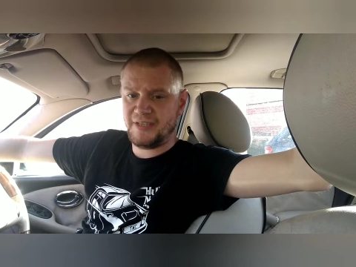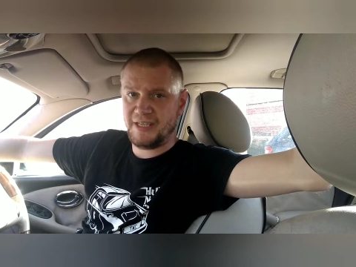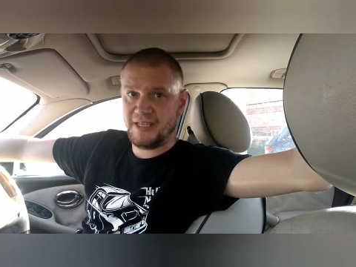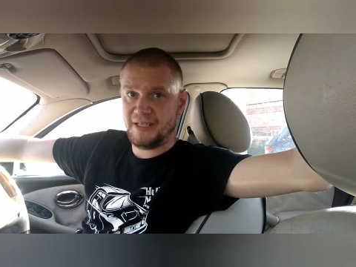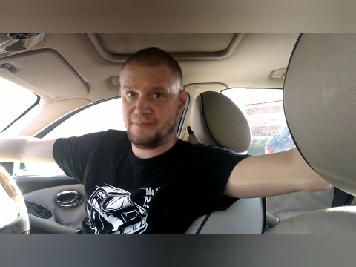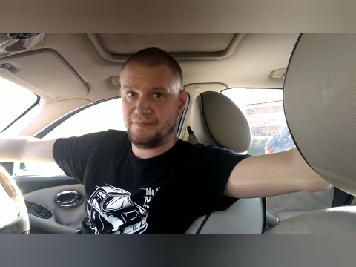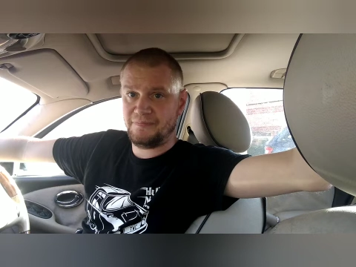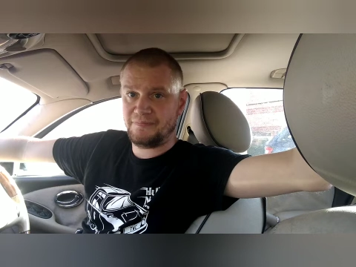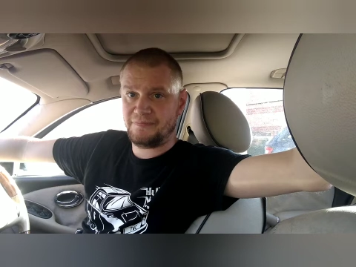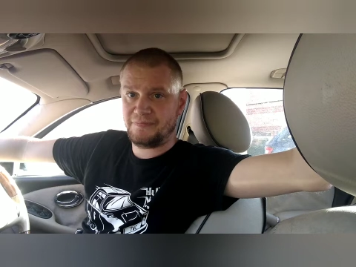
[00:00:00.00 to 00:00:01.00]
My
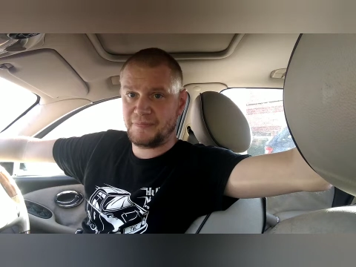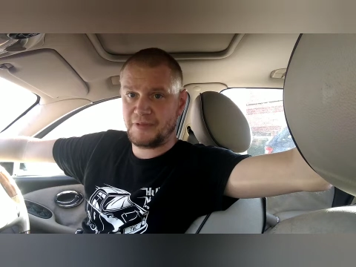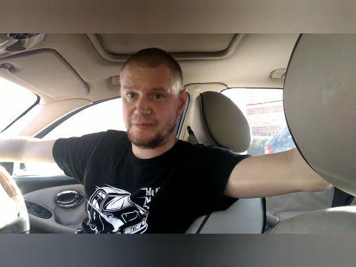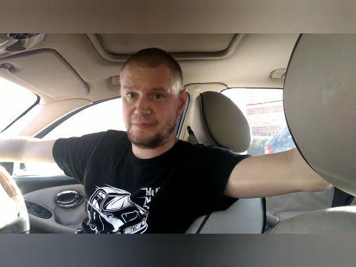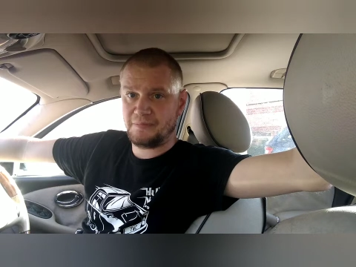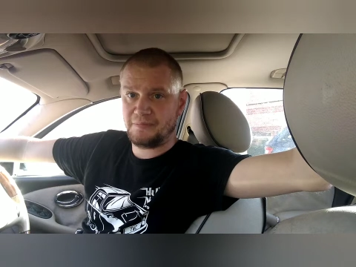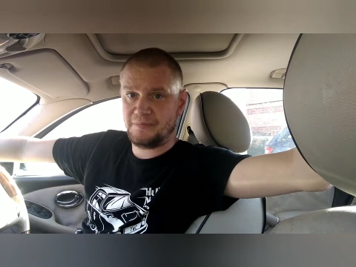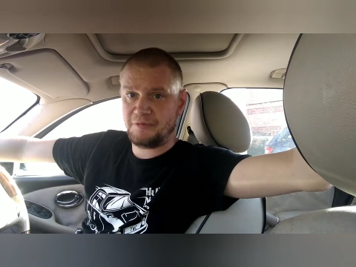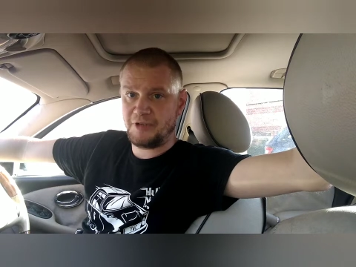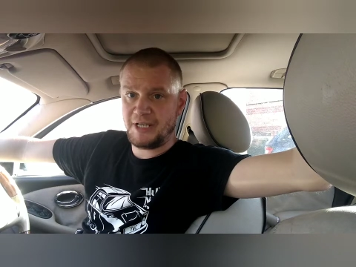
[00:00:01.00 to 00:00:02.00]

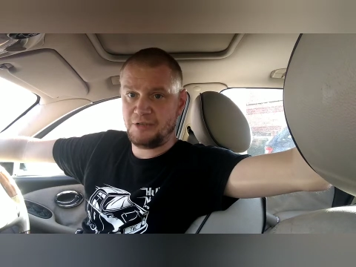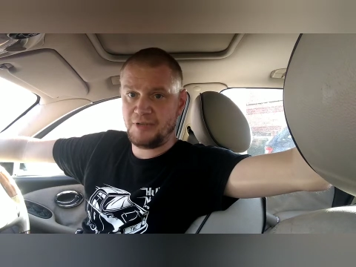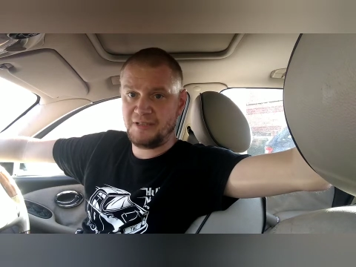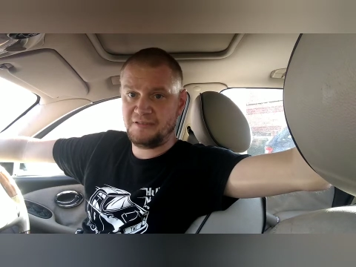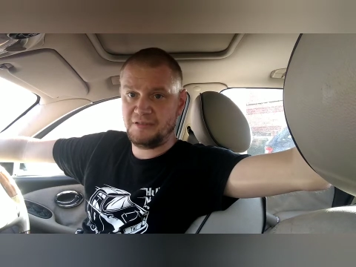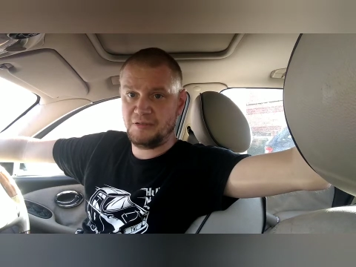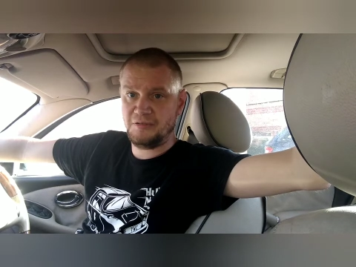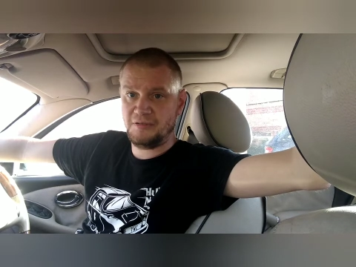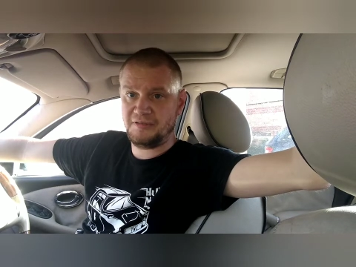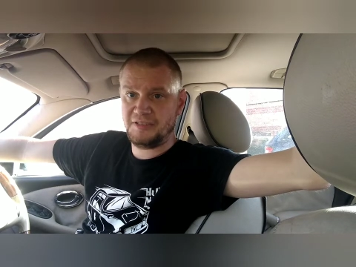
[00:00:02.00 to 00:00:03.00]
friend Chris,
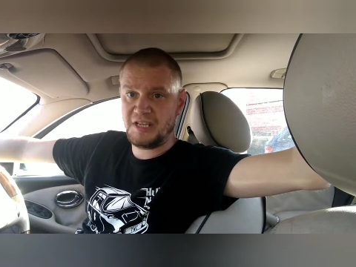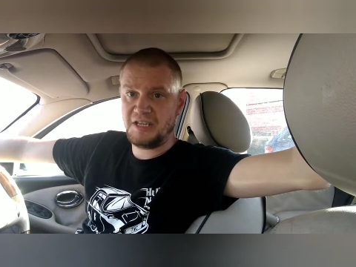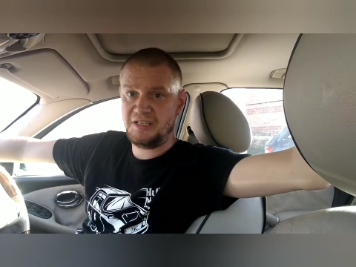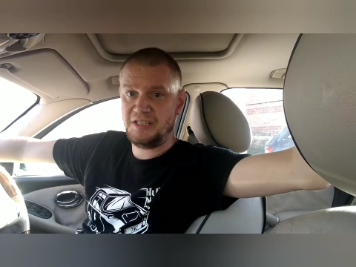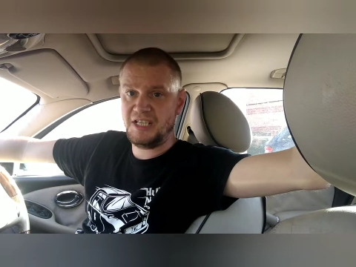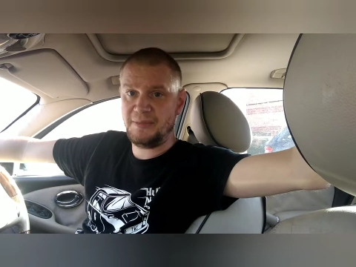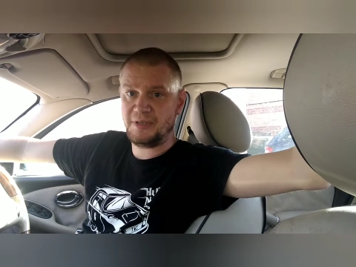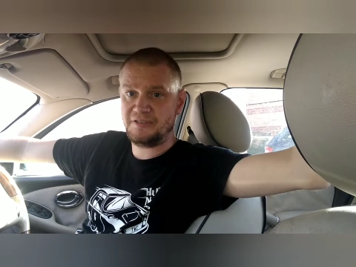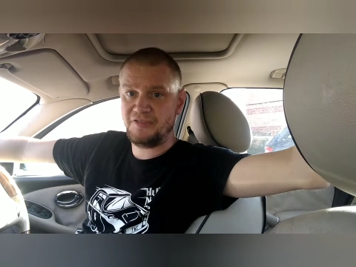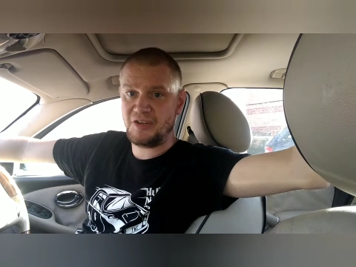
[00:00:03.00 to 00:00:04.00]
who's
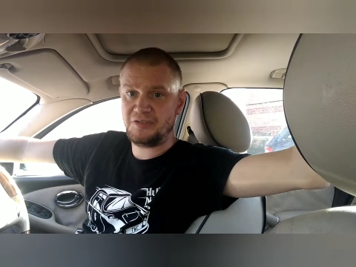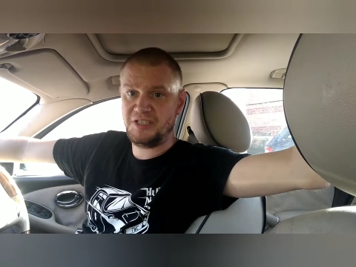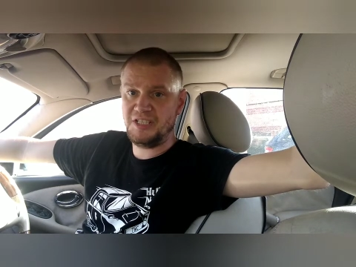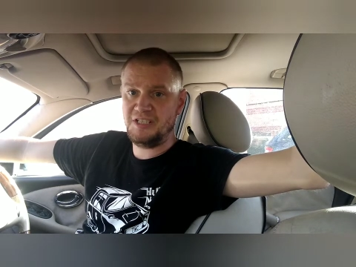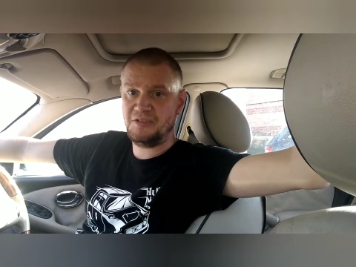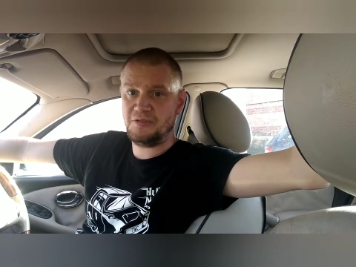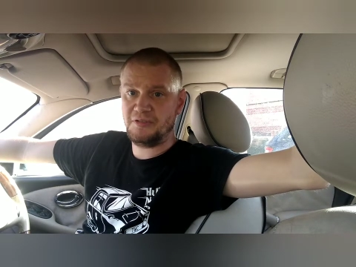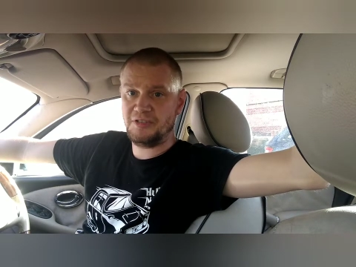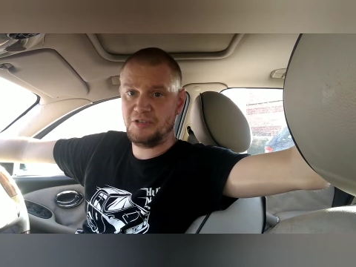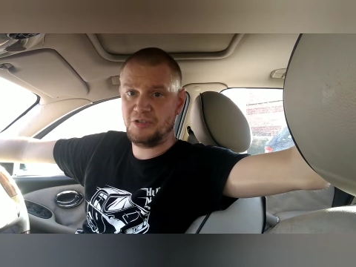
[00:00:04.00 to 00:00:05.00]
TDBus13
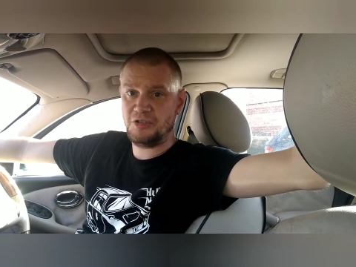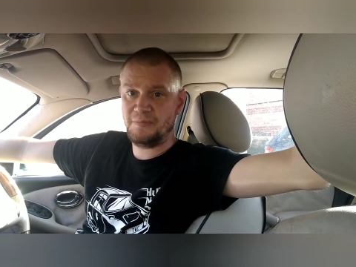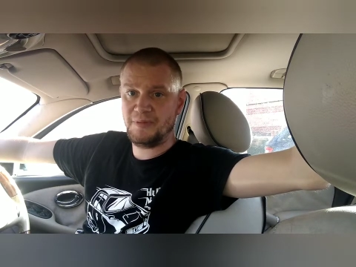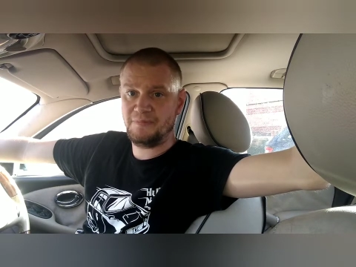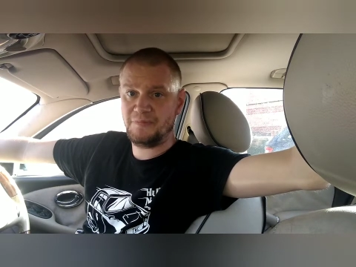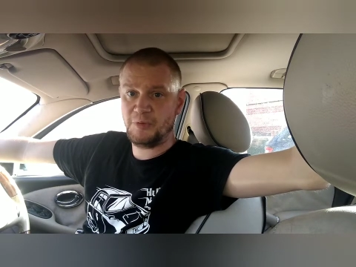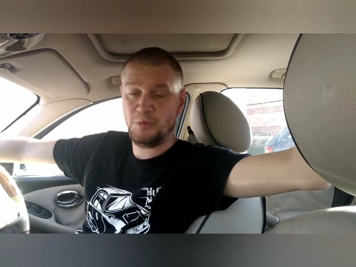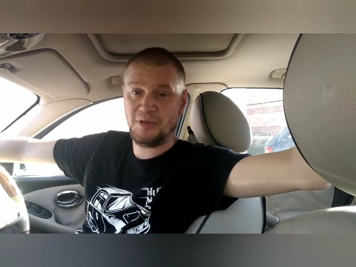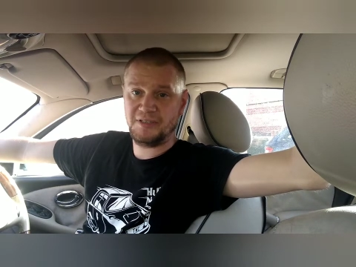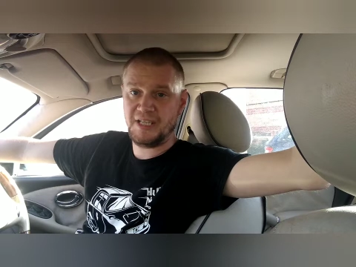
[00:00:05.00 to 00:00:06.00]
on YouTube,
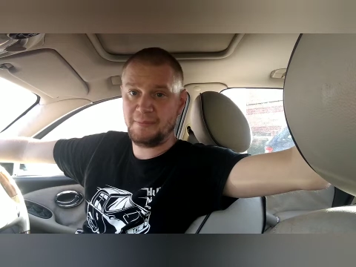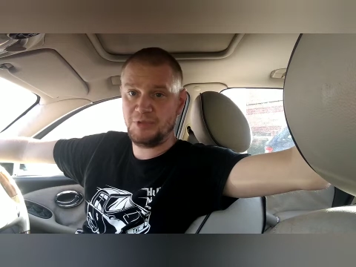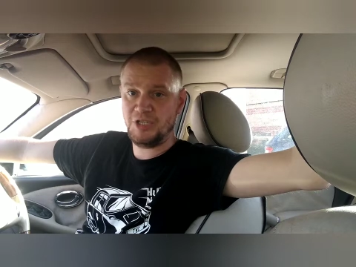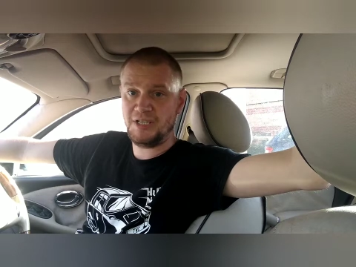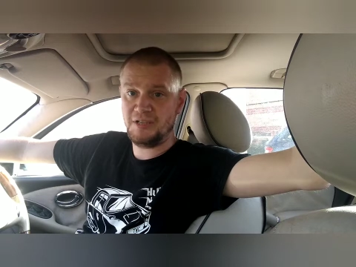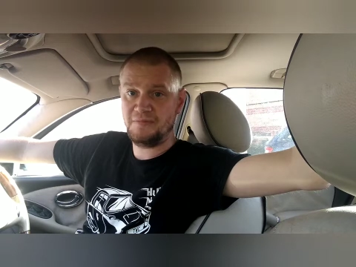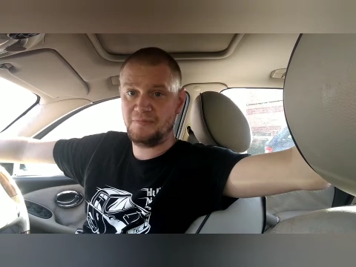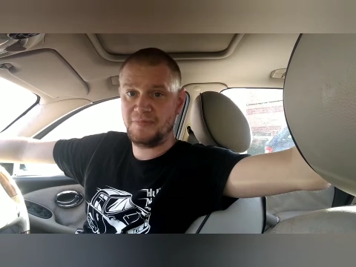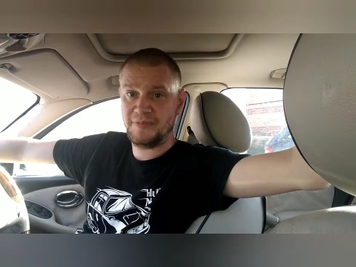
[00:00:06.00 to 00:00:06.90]
who has the MG now,